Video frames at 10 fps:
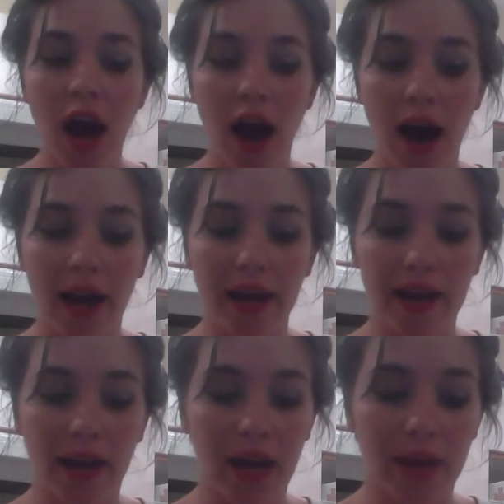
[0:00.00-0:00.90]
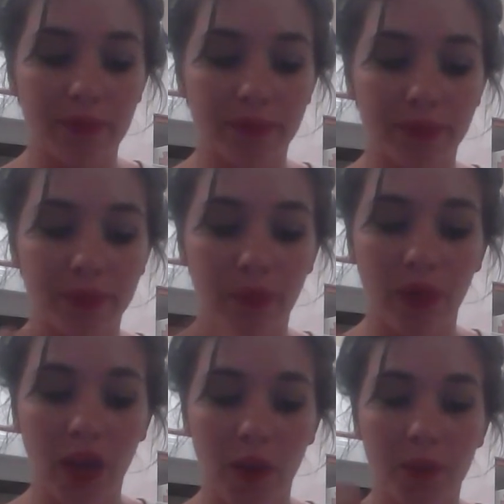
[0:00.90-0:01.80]
I
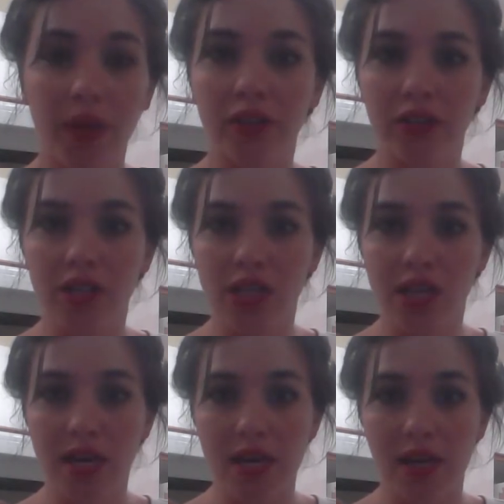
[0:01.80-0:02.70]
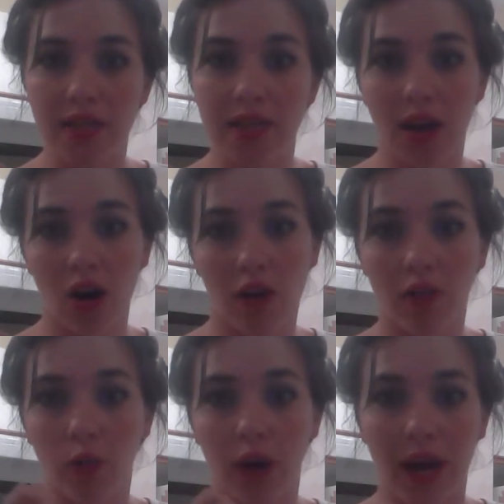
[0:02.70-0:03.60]
peeled the skin
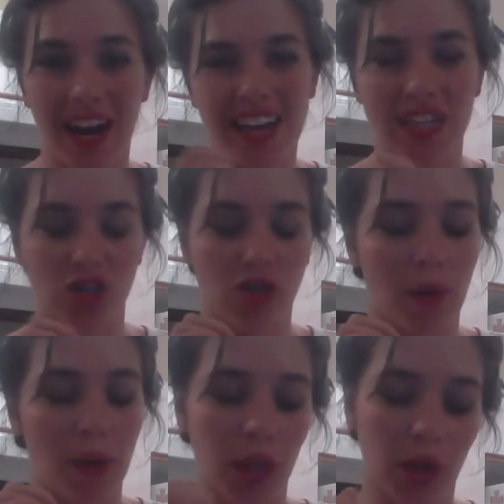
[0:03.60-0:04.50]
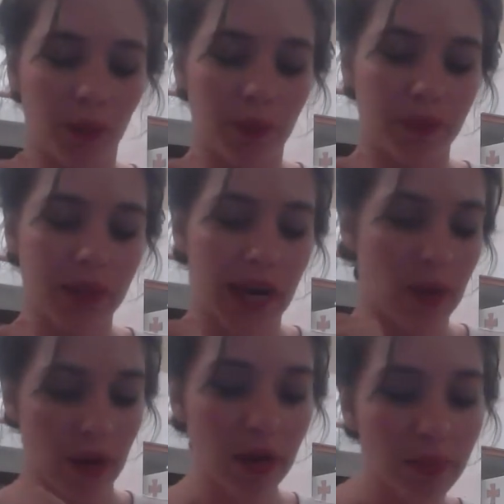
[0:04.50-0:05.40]
off, and I had to scrub a little tiny
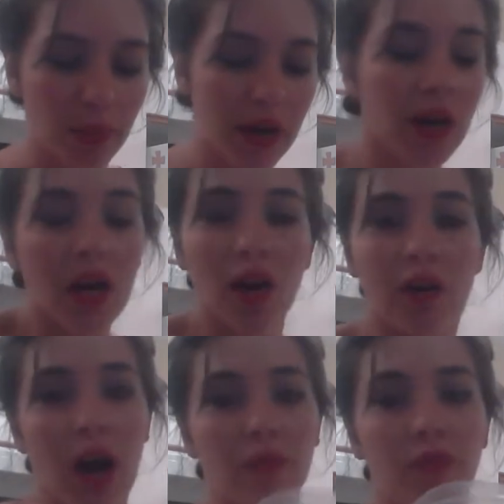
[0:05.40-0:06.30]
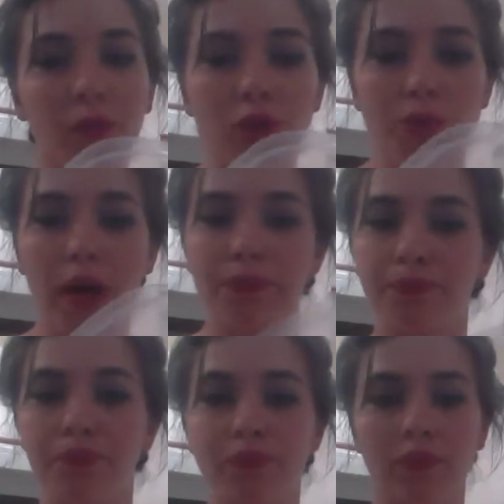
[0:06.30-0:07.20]
bit, but for the most part
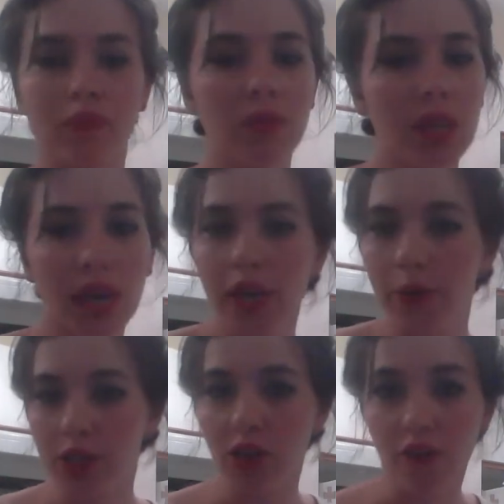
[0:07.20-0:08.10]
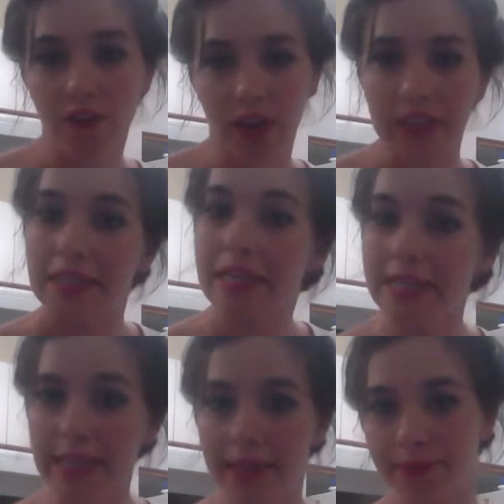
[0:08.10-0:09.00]
it was fairly
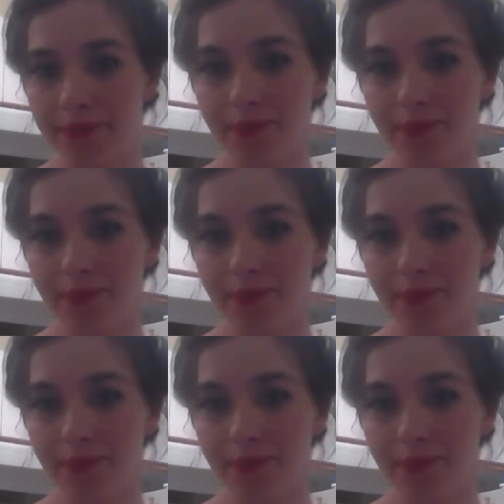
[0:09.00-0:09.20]
easy.